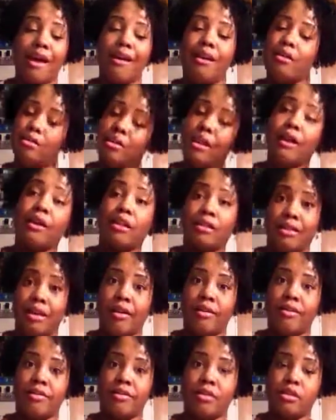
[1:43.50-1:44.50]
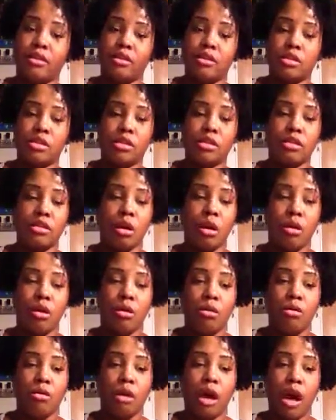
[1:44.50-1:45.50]
like a lot of things.
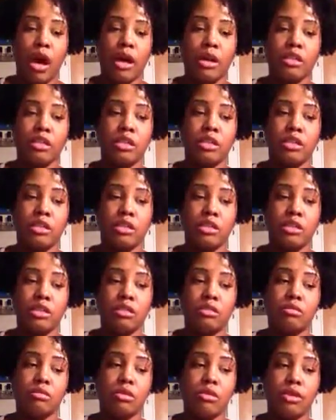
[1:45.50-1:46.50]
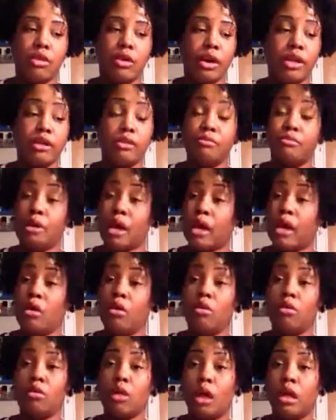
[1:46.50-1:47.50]
So I didn't pay a
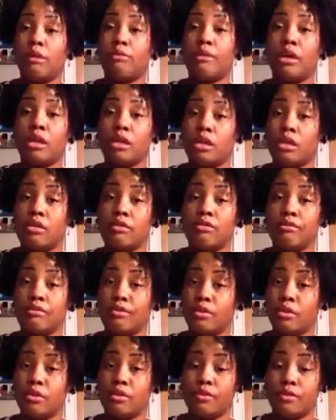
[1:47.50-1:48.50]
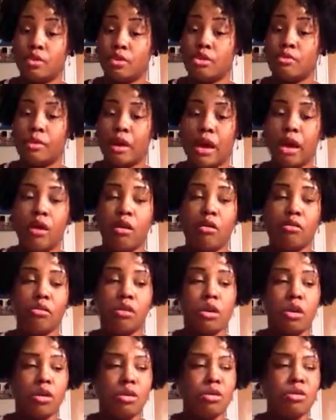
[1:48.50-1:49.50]
whole lot of money for the first pair,
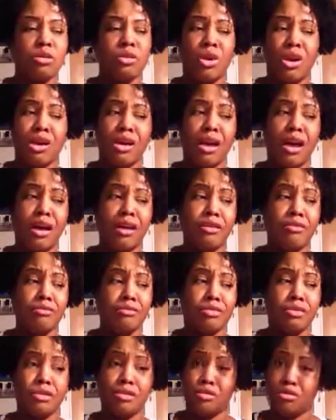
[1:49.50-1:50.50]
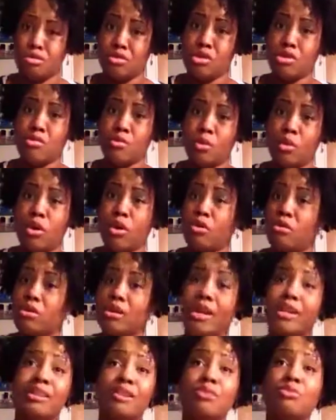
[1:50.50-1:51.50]
so I kind of was a little spoiled, and
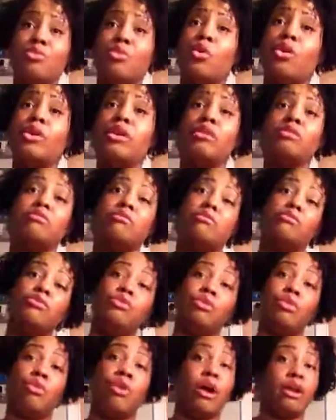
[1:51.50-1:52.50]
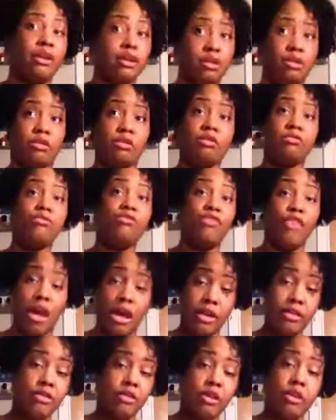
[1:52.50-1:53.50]
I didn't want to, I could
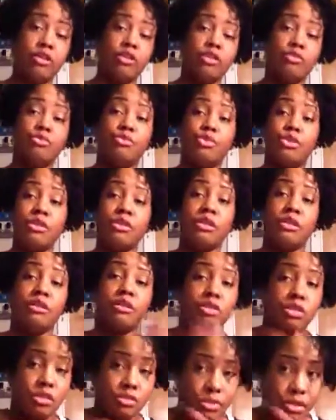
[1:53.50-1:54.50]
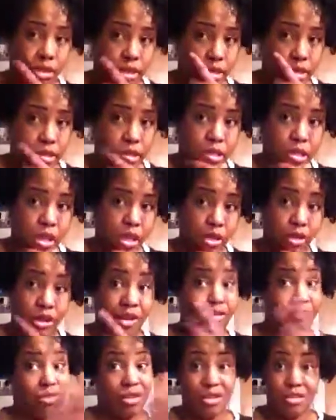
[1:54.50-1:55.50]
find the 100% sheepskin inside and
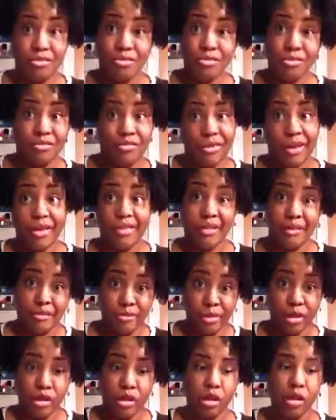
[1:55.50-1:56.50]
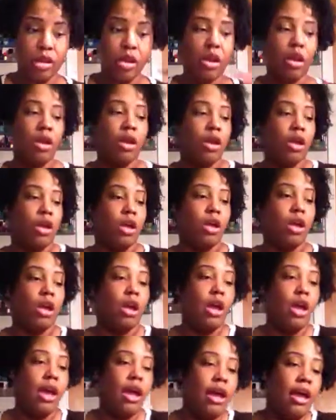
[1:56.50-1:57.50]
out, but I didn't want to pay that money.
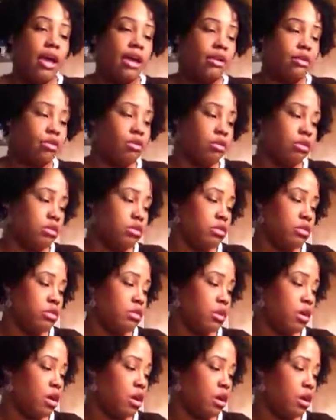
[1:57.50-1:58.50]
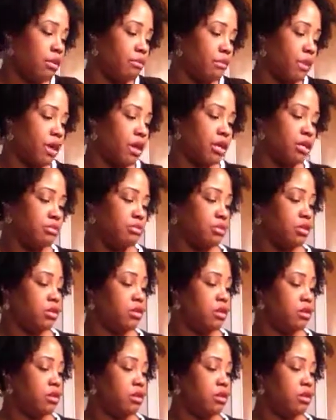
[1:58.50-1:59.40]
And of course, my husband,